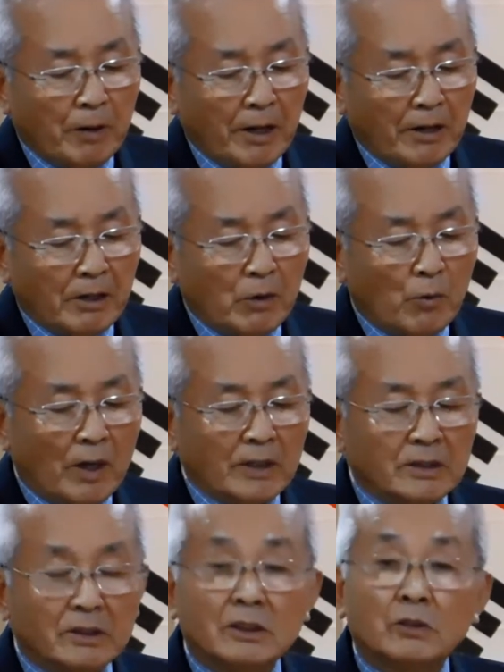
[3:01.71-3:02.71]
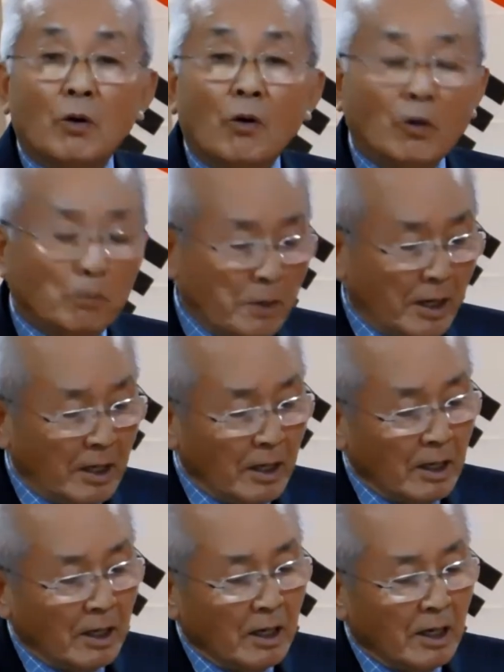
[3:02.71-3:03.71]
player once told
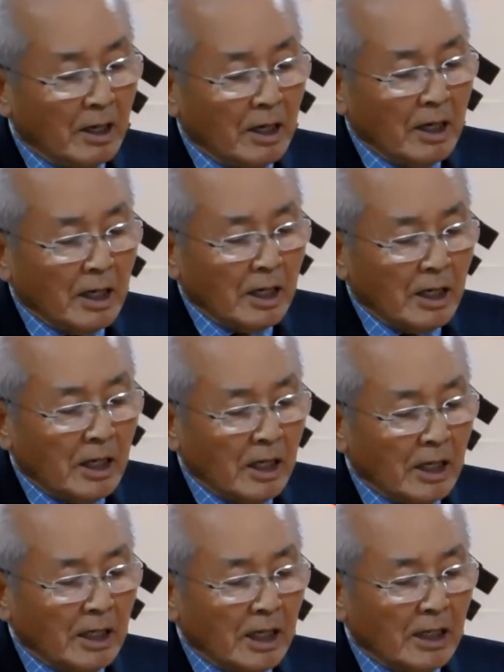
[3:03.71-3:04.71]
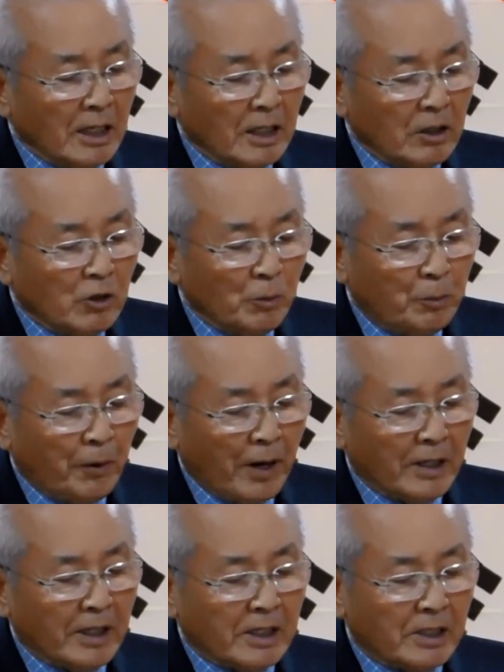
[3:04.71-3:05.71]
me he needed to
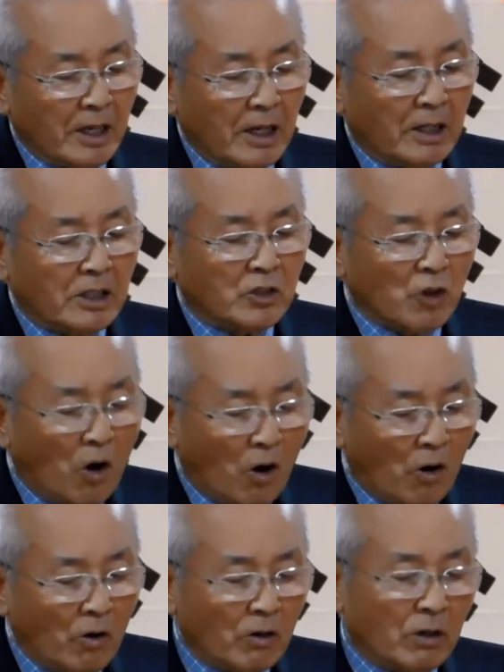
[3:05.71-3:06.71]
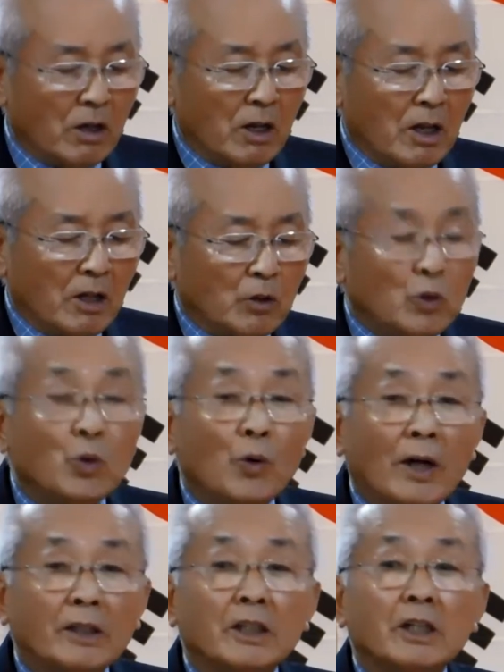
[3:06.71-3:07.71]
practice a song
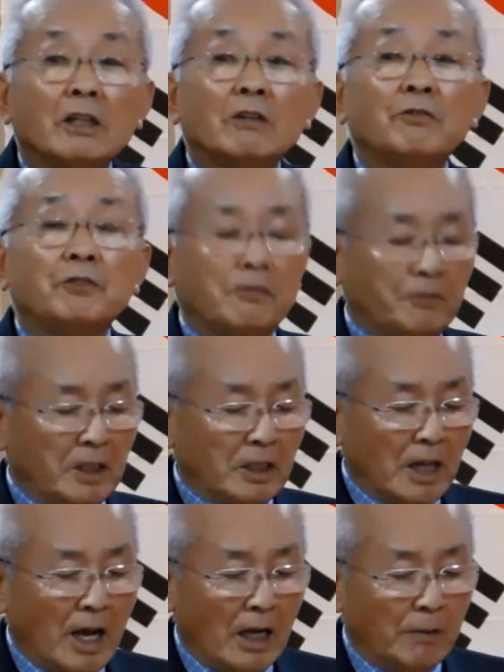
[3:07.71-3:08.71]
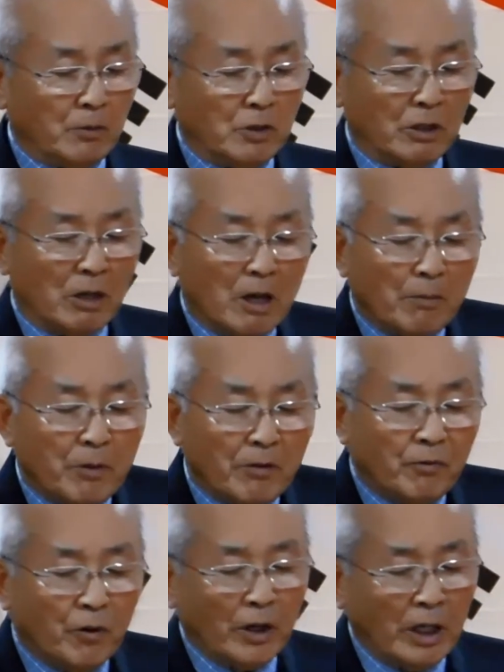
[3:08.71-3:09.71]
250 times
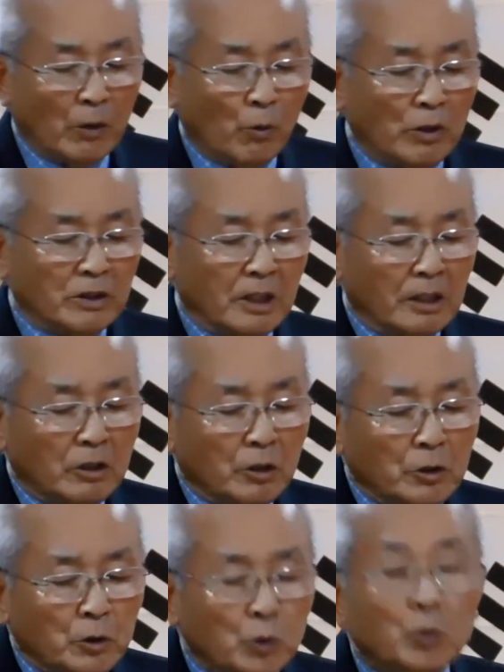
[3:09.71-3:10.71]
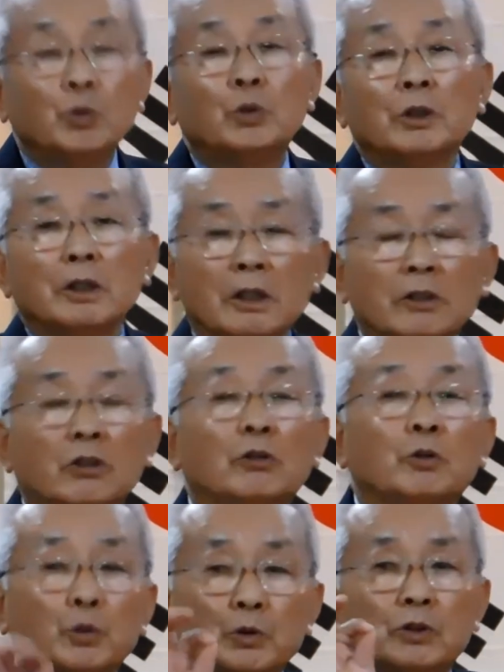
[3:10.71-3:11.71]
before it was
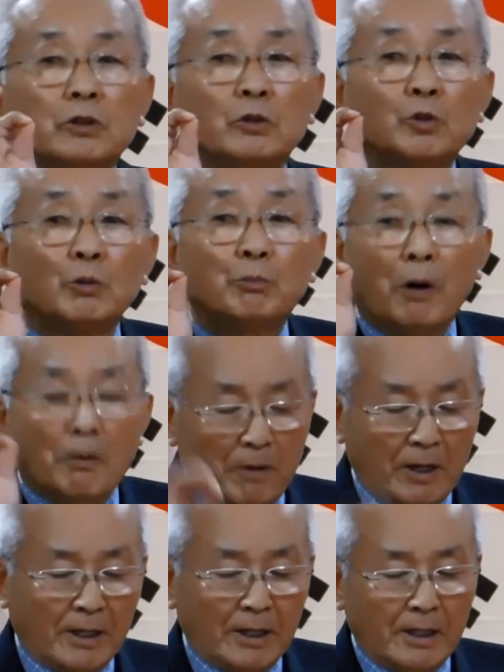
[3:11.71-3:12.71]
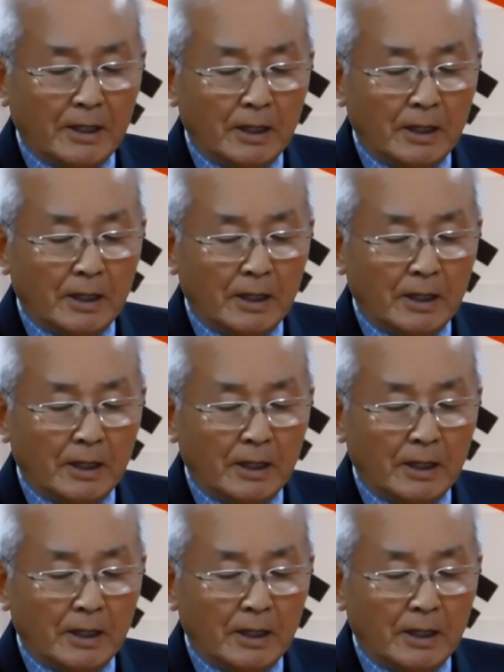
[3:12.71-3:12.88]
introduced to public.